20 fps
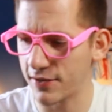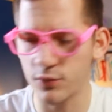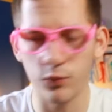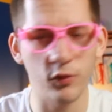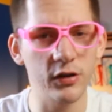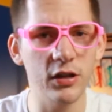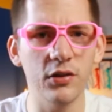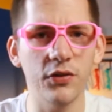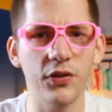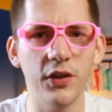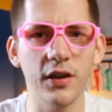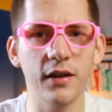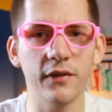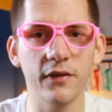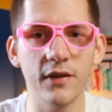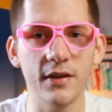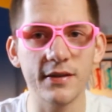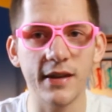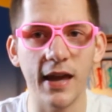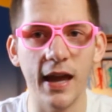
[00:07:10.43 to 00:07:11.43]
So what do you think of
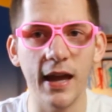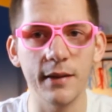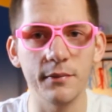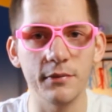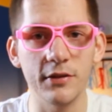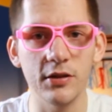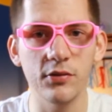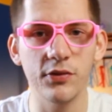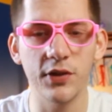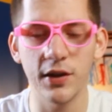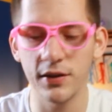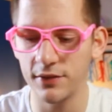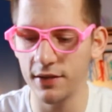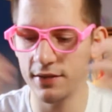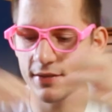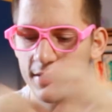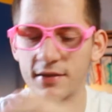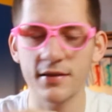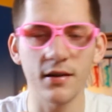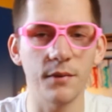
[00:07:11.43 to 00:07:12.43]
this game? Do you think
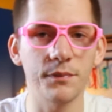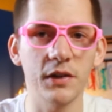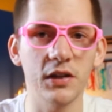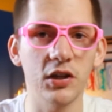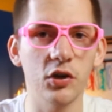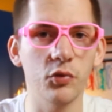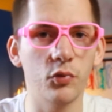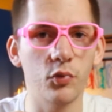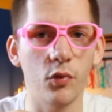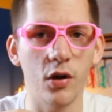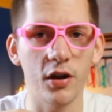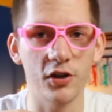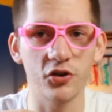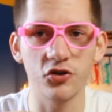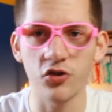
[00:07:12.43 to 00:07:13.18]
this is something you would want to